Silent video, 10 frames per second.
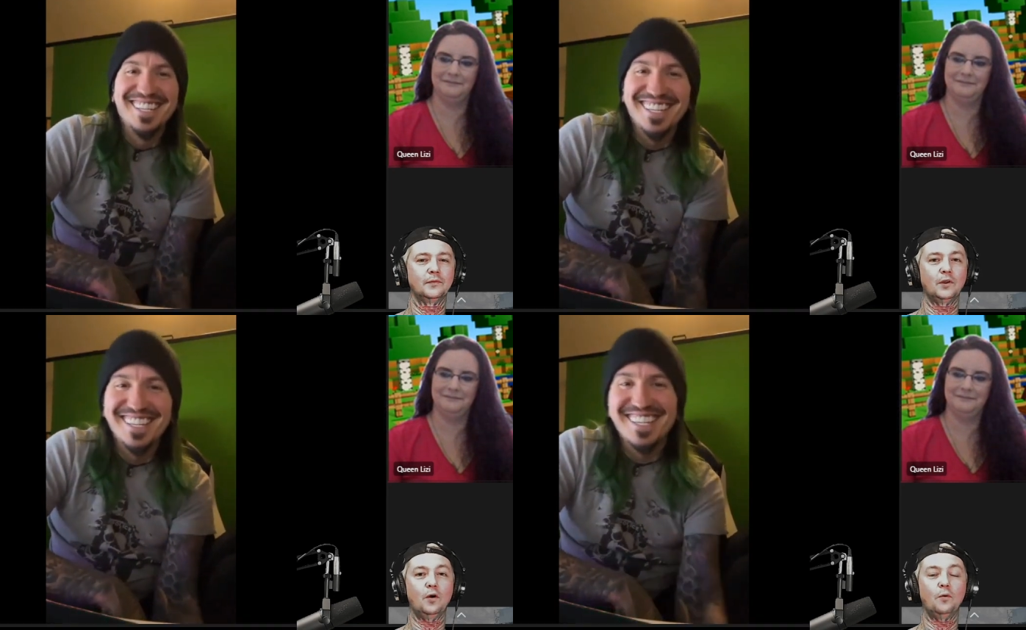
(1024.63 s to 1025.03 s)

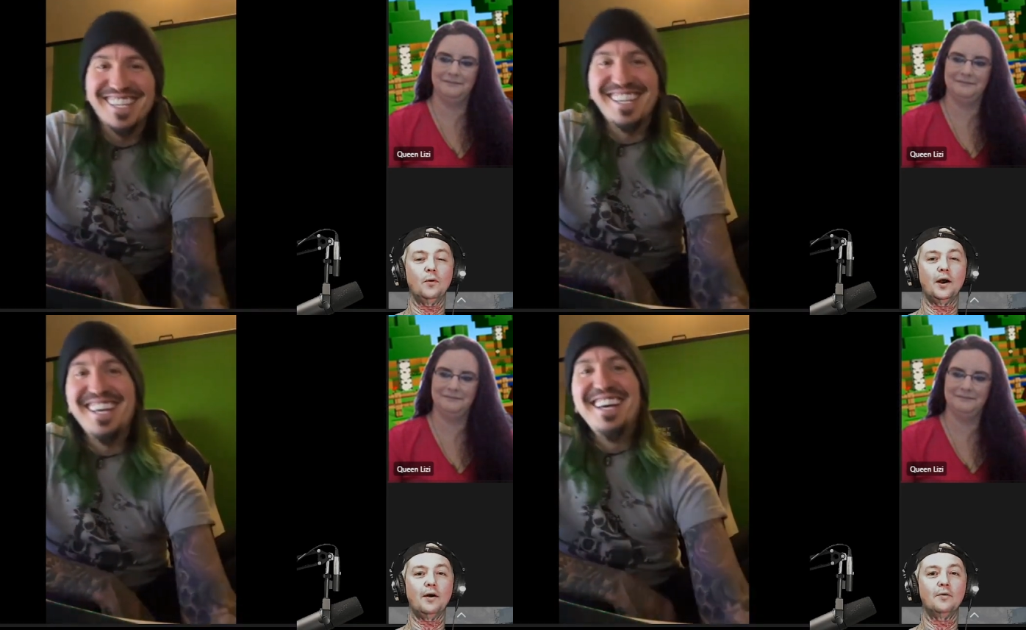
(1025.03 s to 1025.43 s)
Speaker 1: Oh
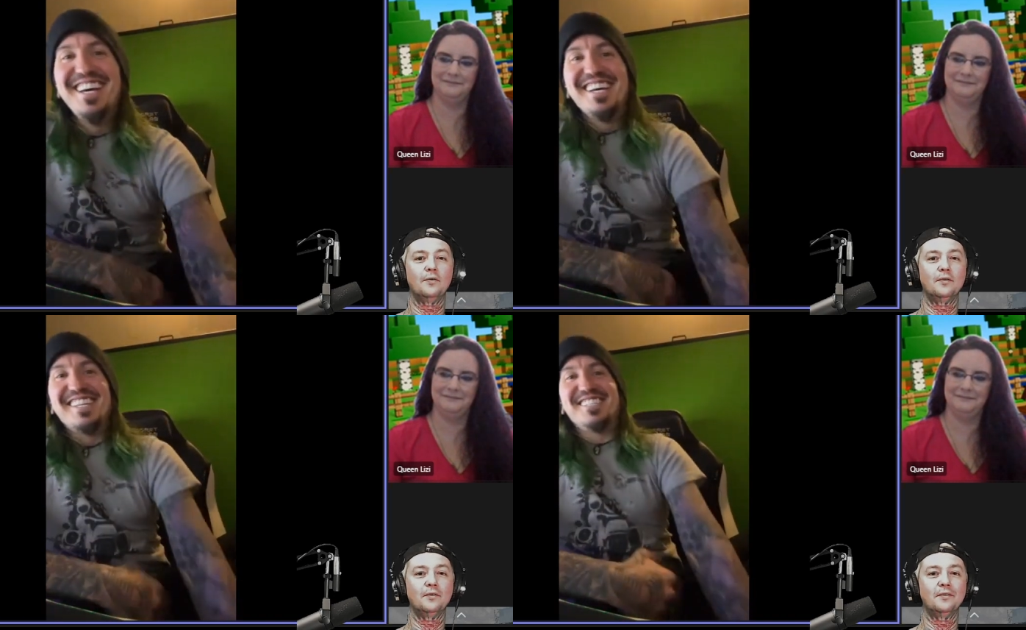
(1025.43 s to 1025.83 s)
wow.
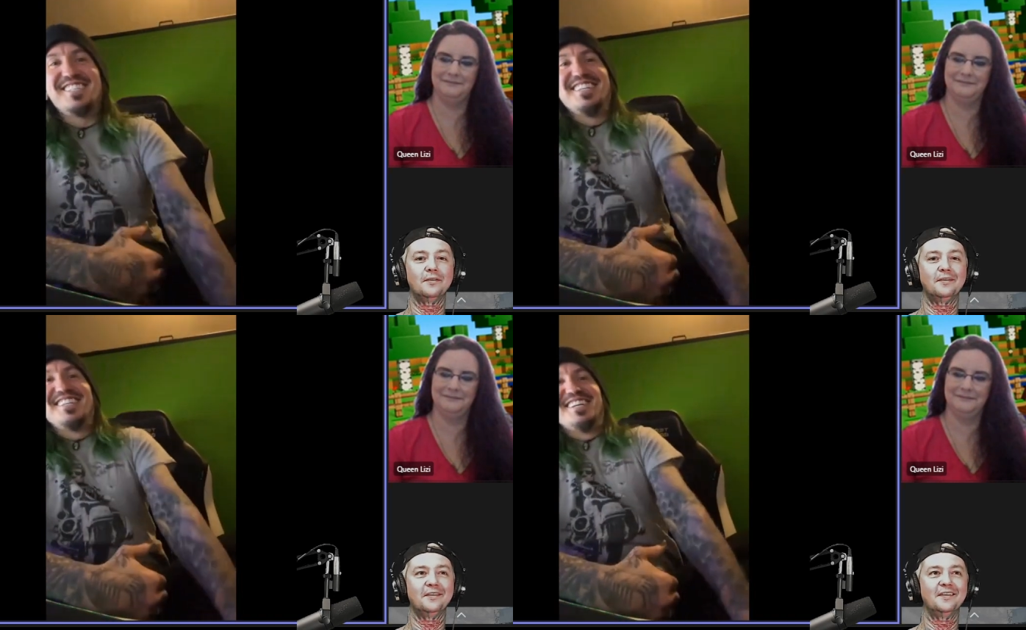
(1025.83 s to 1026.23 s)

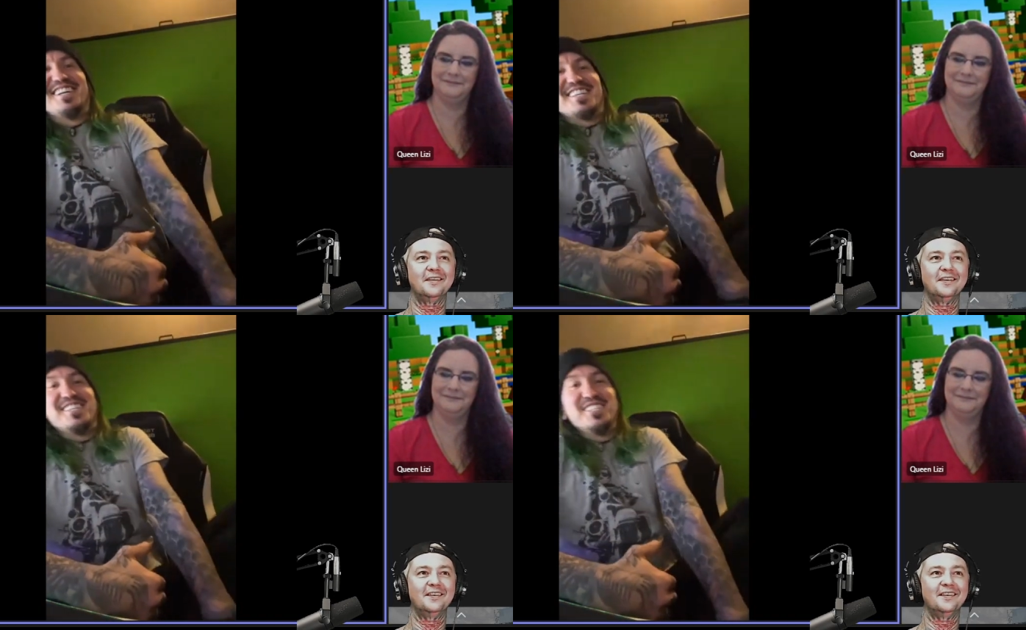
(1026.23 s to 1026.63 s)
the
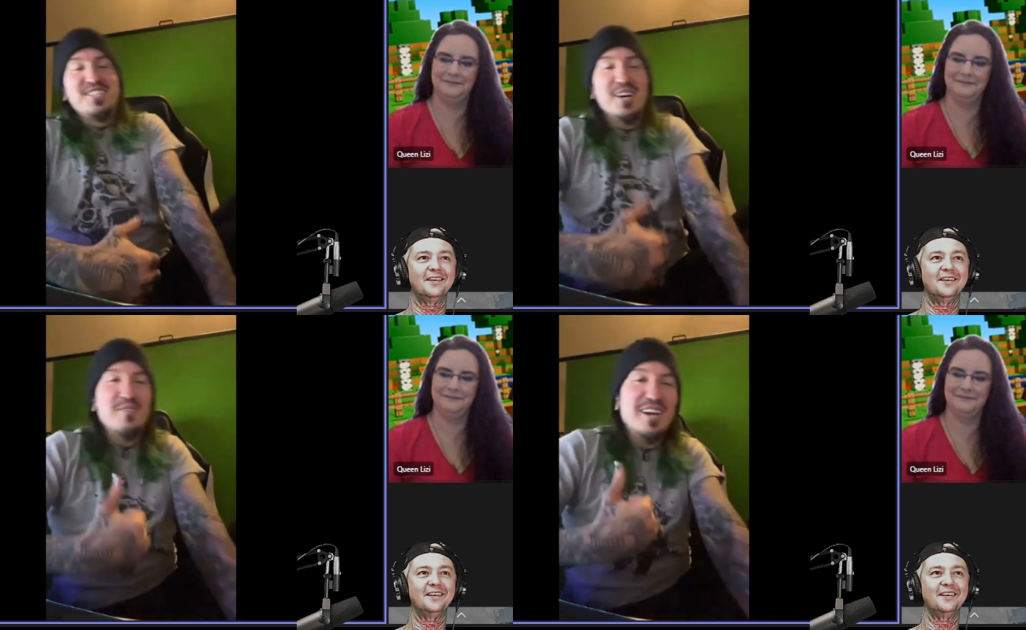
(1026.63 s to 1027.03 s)
the
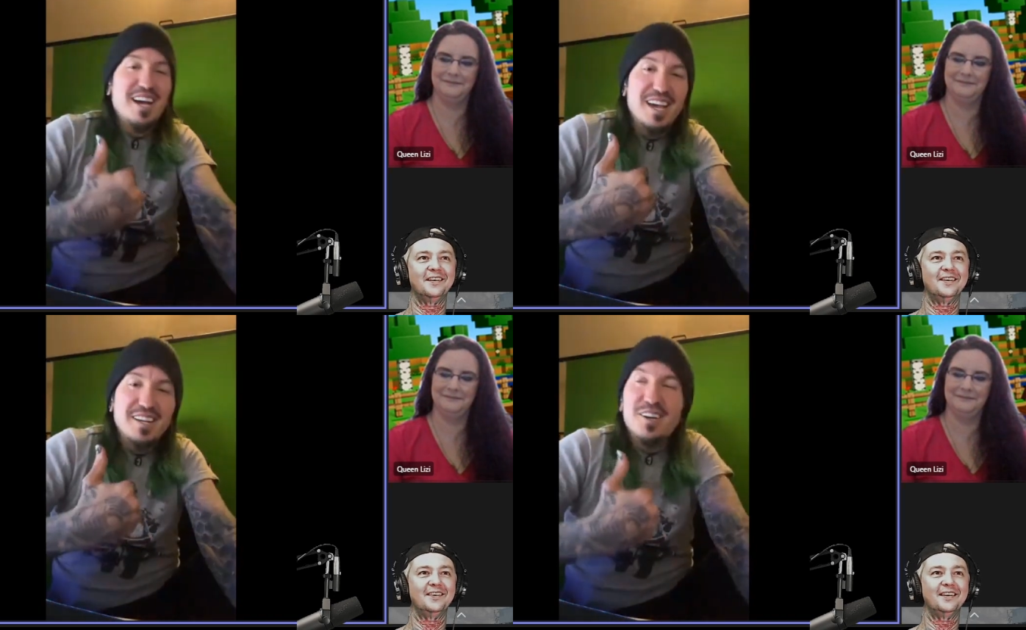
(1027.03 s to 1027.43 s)

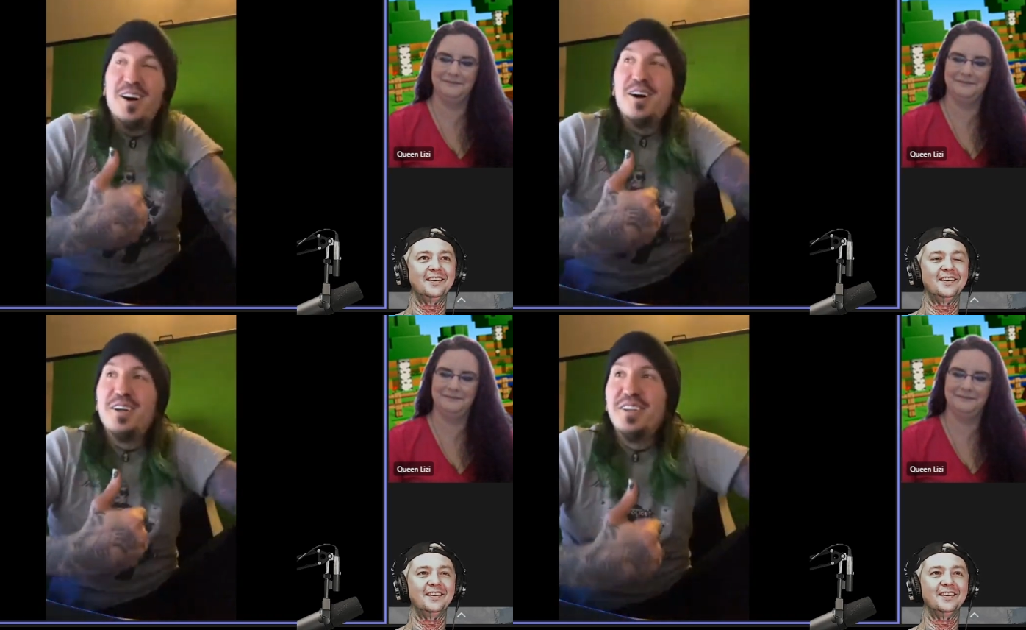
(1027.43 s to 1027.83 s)
Joey I had
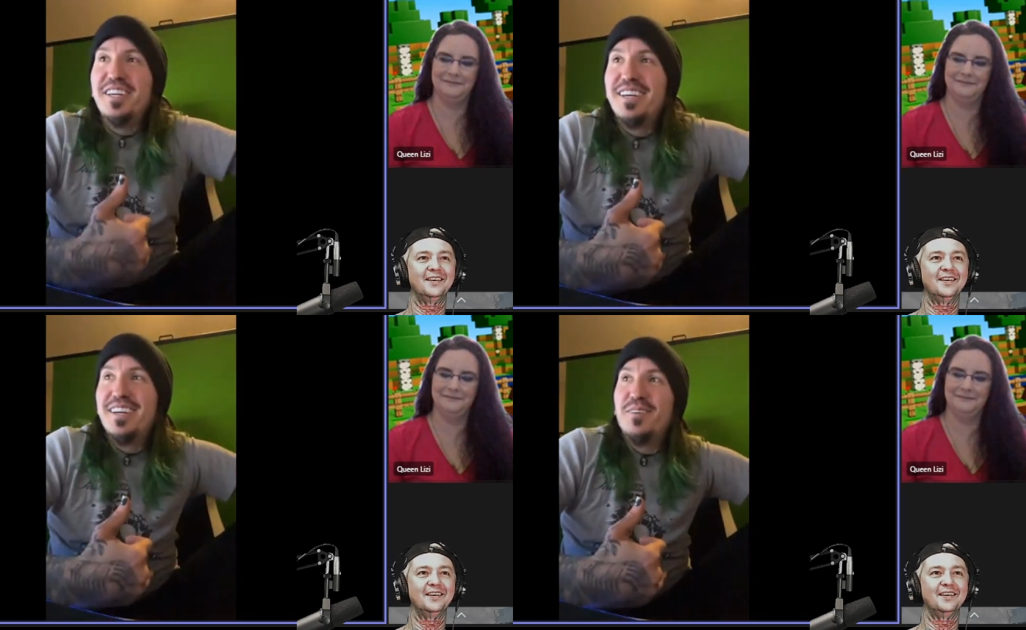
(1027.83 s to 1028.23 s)
called